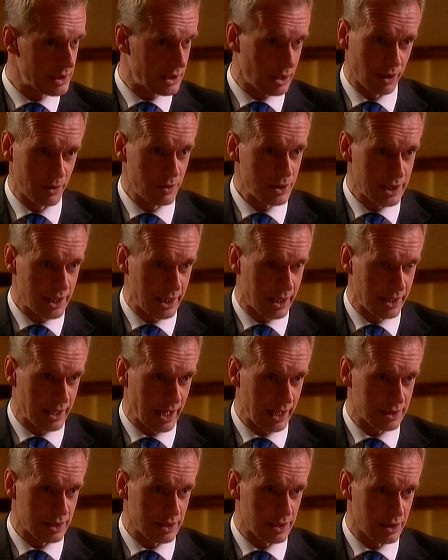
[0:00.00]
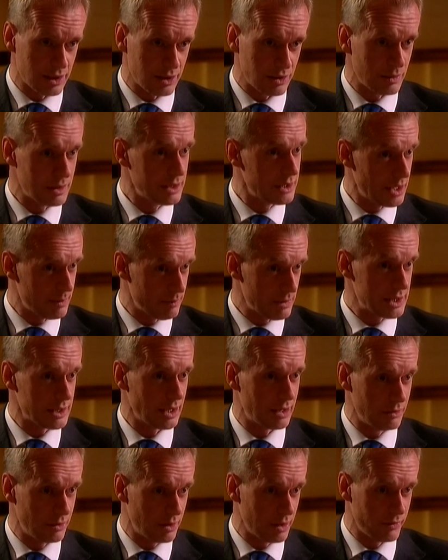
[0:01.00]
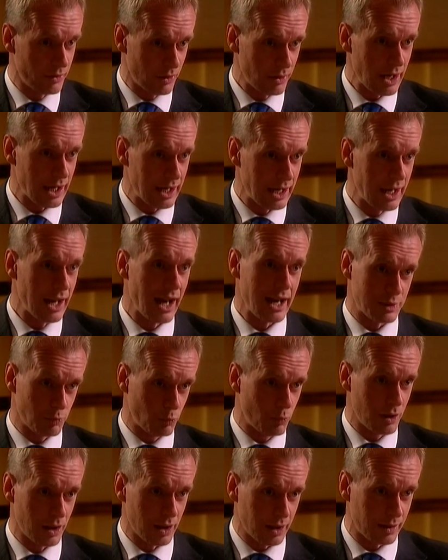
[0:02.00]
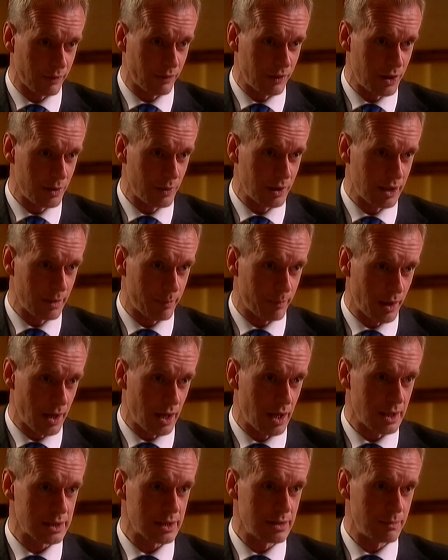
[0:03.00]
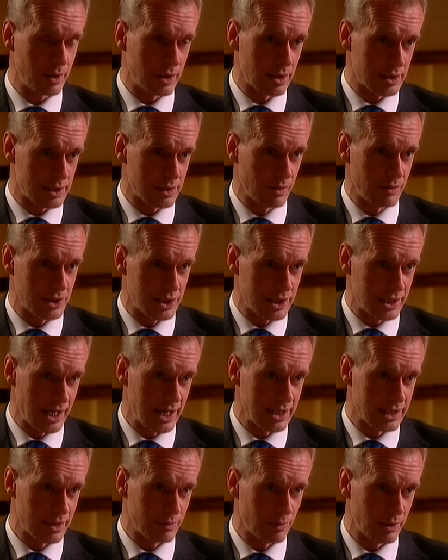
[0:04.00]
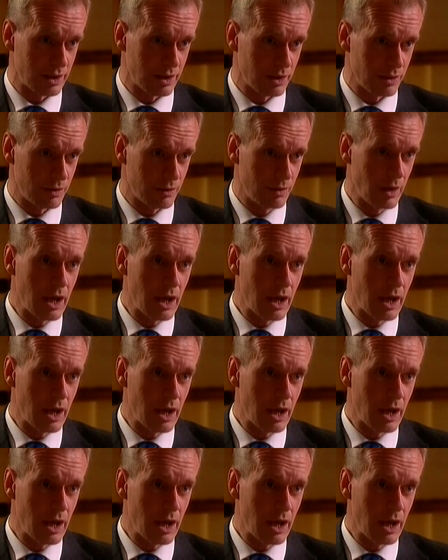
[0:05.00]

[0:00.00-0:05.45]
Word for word: closely connected to you. Indeed, Mr. Lugovoy has worked for you in the past and been associated with you.